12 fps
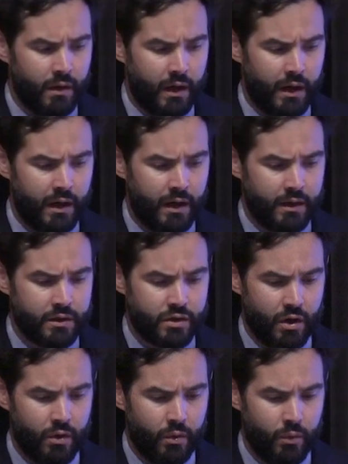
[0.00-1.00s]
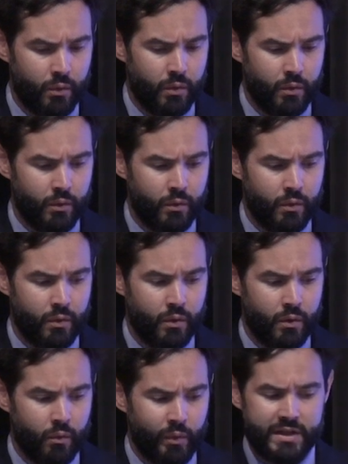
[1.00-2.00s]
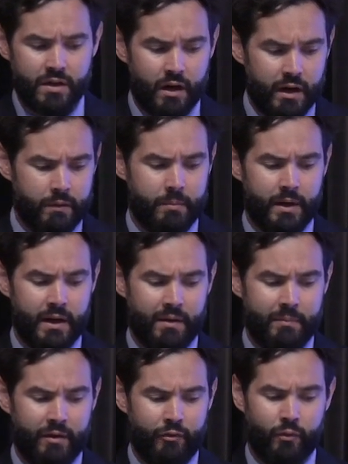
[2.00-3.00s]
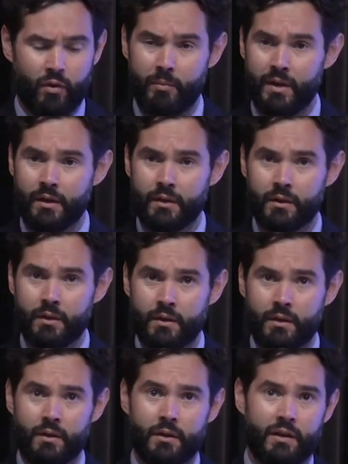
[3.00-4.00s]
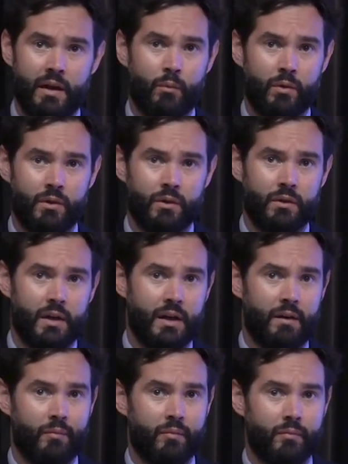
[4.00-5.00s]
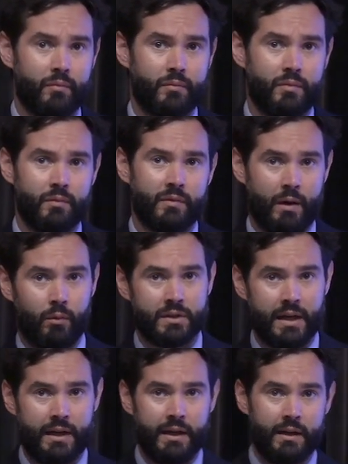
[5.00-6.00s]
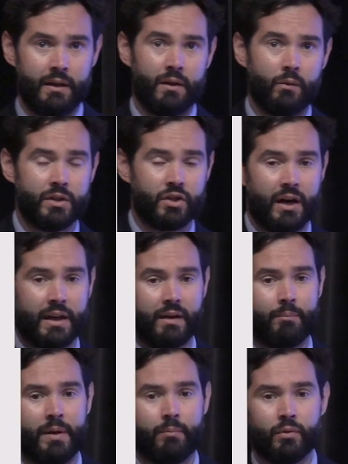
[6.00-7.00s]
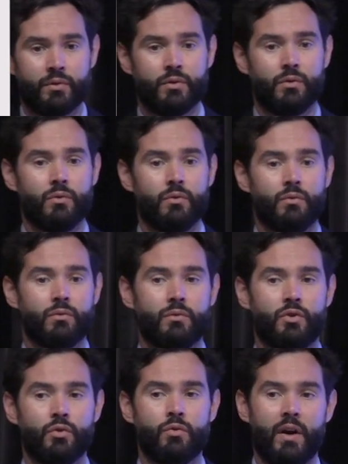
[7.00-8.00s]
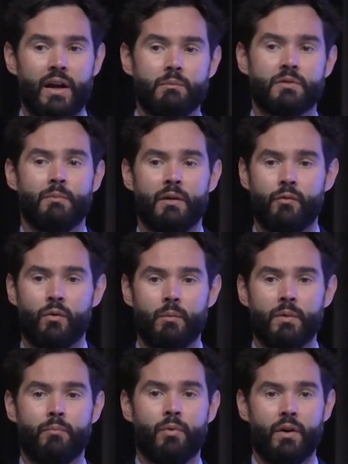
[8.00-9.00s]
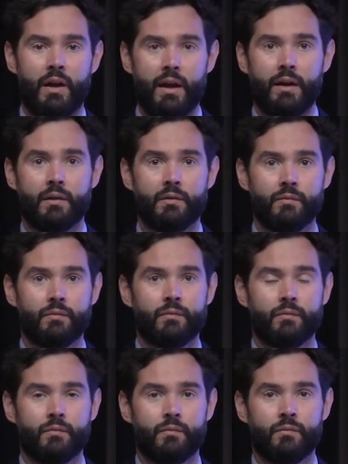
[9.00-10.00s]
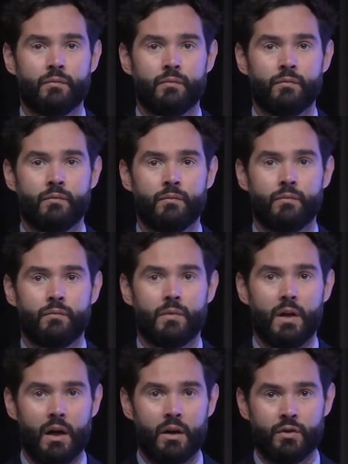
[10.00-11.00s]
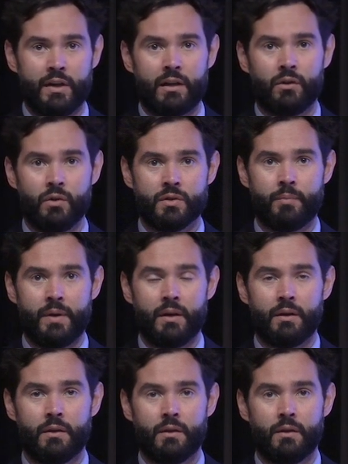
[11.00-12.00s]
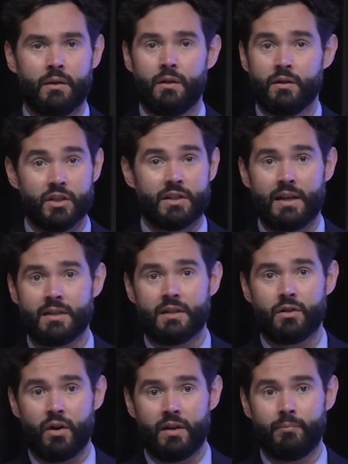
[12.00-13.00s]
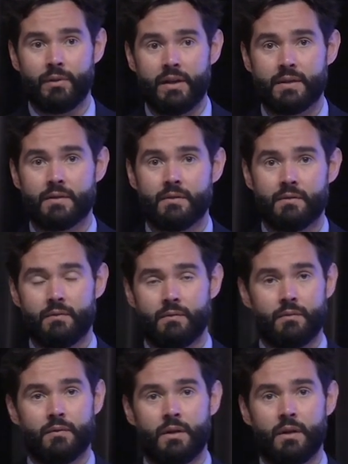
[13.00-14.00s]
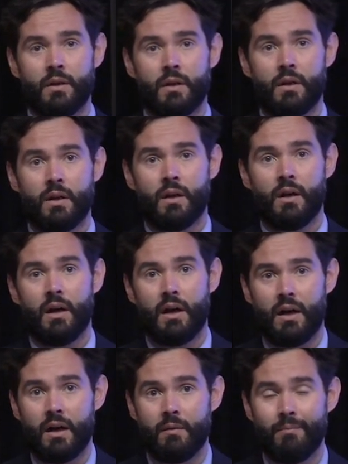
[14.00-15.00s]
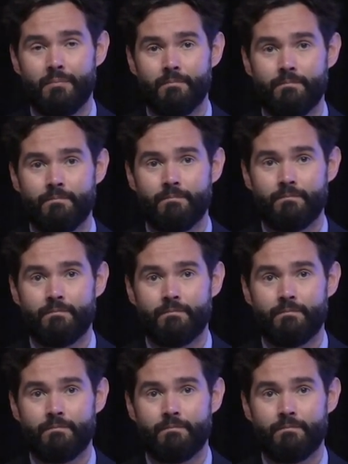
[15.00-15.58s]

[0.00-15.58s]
uh, so we start everybody on metformin that will um, that will take it we try to get people to two grams of metformin per day uh, who take clozapine, just as a starting place. Um,